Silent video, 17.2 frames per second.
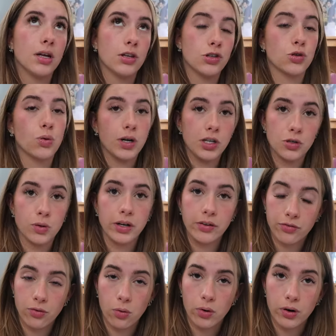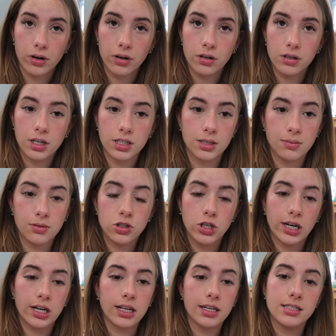in 2024. Because I'm
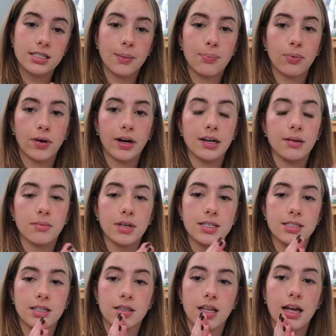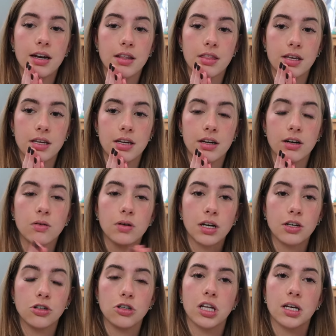trying to like separate them, because at the end of the year when
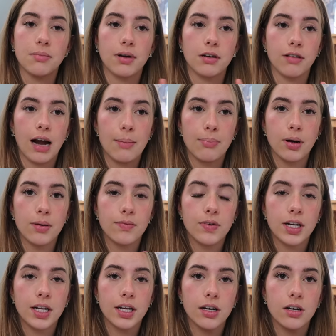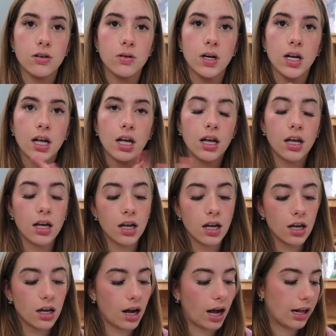I do like my wrap up video,
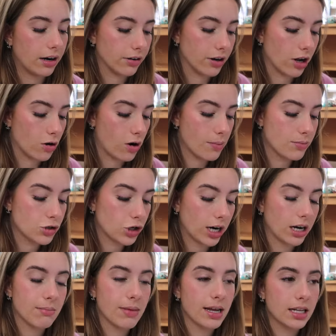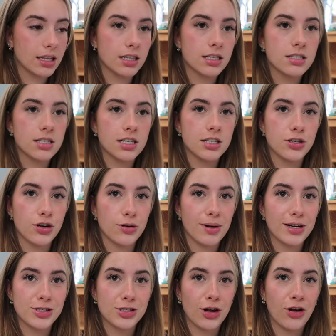I don't know. I'm trying to make things easier on
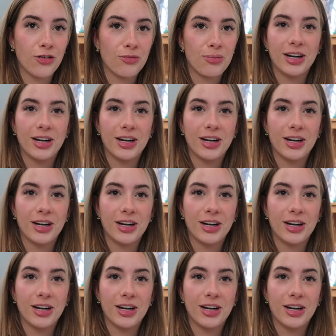myself,